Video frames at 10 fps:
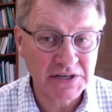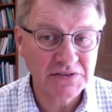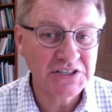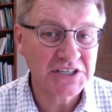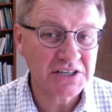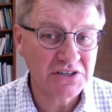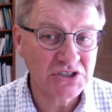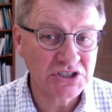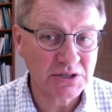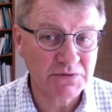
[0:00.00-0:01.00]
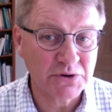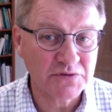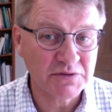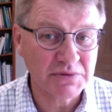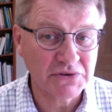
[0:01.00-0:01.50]
These are conditions I'm very
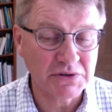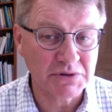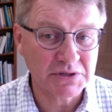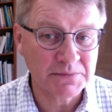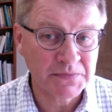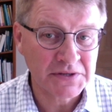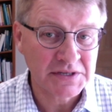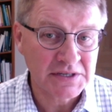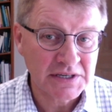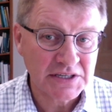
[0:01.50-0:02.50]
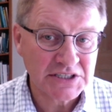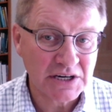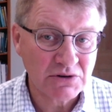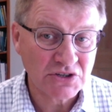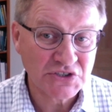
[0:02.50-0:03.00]
familiar with.
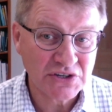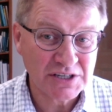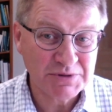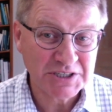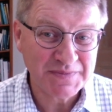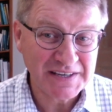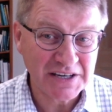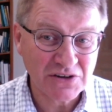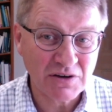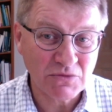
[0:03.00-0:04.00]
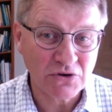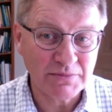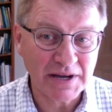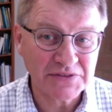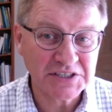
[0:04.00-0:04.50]
So I'll certainly be speaking a lot more
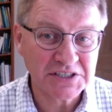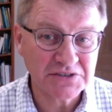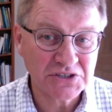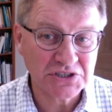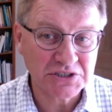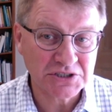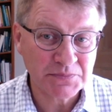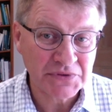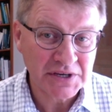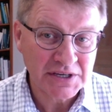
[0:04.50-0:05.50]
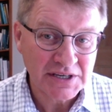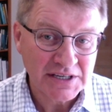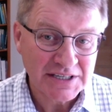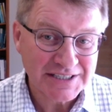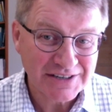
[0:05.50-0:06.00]
about these conditions.
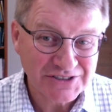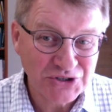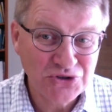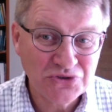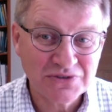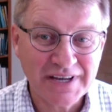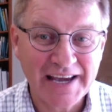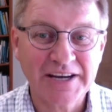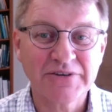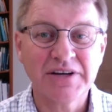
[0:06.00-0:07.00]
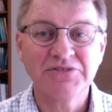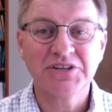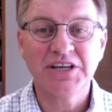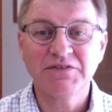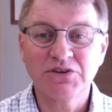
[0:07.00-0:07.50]
So do hang around
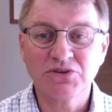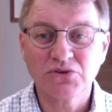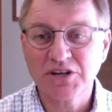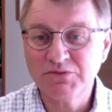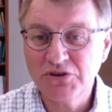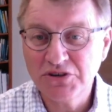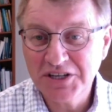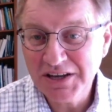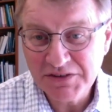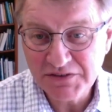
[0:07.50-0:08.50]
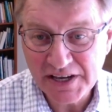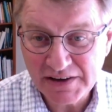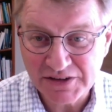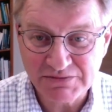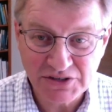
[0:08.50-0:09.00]
if you've got autoimmunity. Even if you
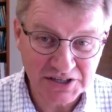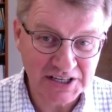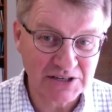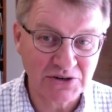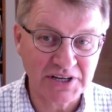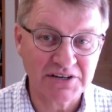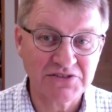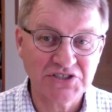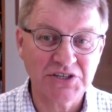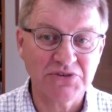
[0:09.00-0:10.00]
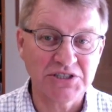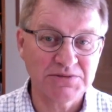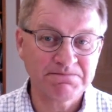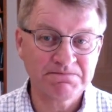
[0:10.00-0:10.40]
haven't, you're going to get a lot out of this series.